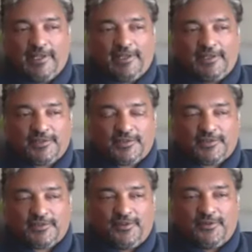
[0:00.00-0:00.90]
it's,
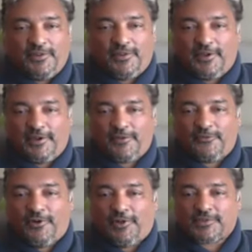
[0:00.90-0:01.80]
you know, in their
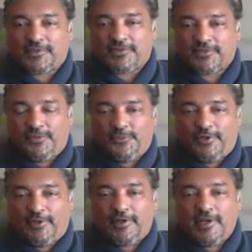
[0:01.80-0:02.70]
vaults
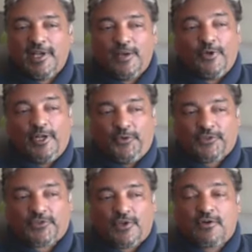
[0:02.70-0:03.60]
somewhere, but it
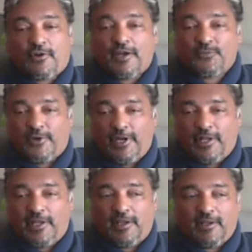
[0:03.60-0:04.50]
was so
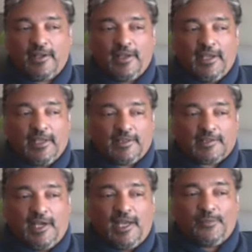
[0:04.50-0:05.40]
groundbreaking at the
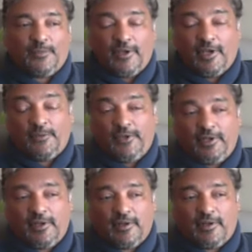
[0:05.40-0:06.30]
time. I
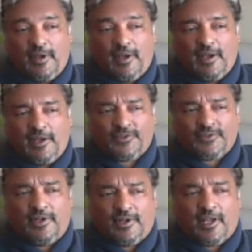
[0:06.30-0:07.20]
mean, I
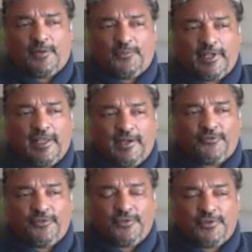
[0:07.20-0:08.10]
saw it a
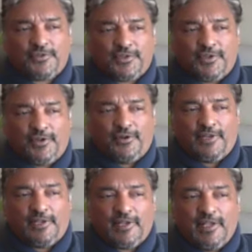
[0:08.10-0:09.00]
few years ago,
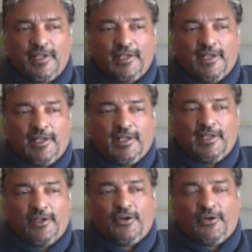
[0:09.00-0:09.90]
and,
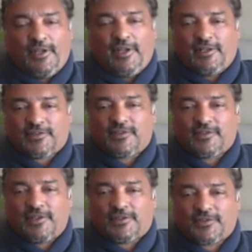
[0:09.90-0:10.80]
you know,
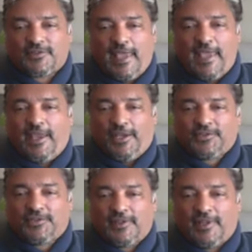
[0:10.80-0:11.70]
it's
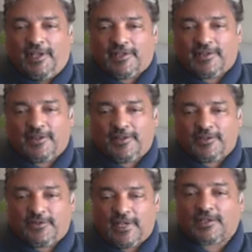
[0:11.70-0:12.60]
aged in that the
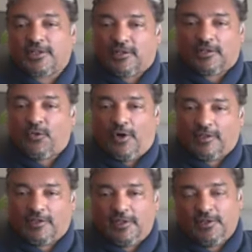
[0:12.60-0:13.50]
technical
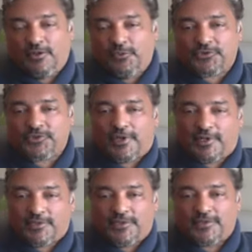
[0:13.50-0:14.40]
quality, you know, it was shot on
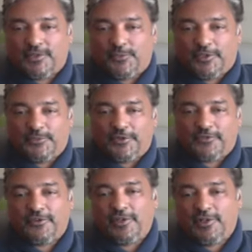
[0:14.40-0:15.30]
16 millimeter
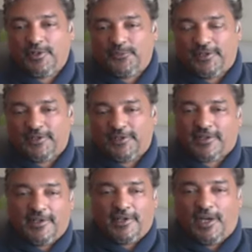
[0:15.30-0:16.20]
film and
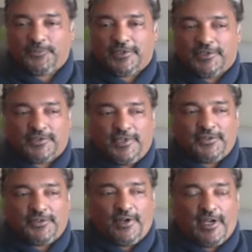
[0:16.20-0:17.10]
optical
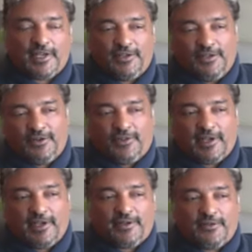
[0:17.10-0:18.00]
soundtrack and, you know,
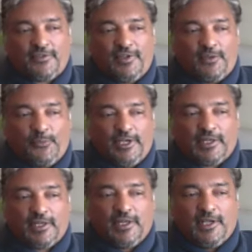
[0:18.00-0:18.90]
that kind of thing. But
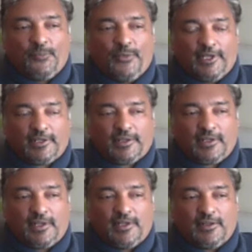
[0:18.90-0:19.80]

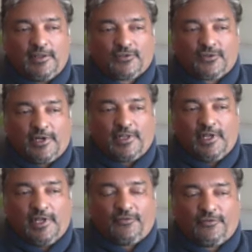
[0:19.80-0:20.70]
the
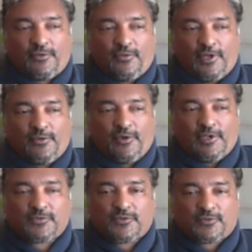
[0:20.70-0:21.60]
storyline for what it
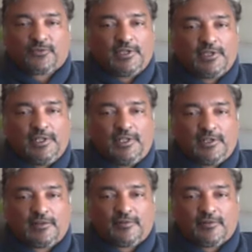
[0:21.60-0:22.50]
was
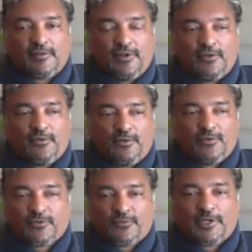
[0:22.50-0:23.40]
really you know,
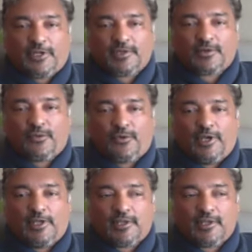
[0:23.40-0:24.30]
was what can
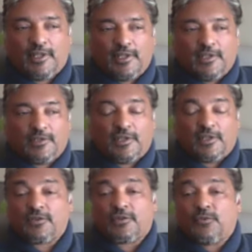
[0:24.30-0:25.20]
quite,
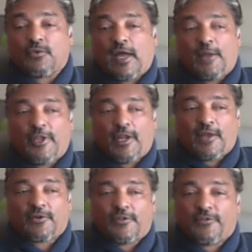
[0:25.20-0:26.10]
I mean, I
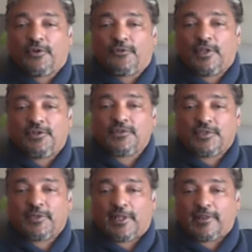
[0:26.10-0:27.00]
don't even know if they did
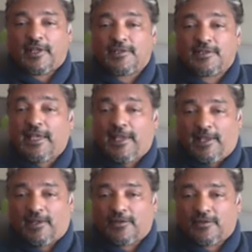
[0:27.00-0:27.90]
something like that today.
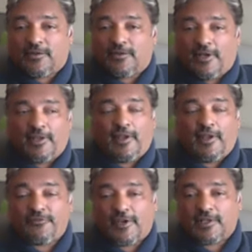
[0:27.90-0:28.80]
You know,
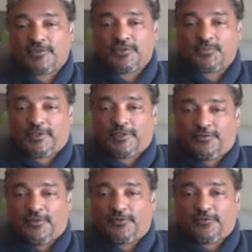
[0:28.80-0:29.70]
in fact, I suspect they've
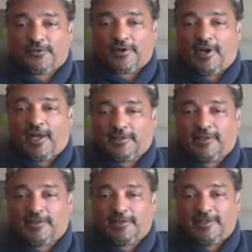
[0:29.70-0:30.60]
even forgotten
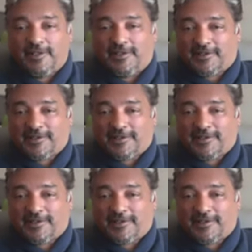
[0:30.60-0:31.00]
that they did it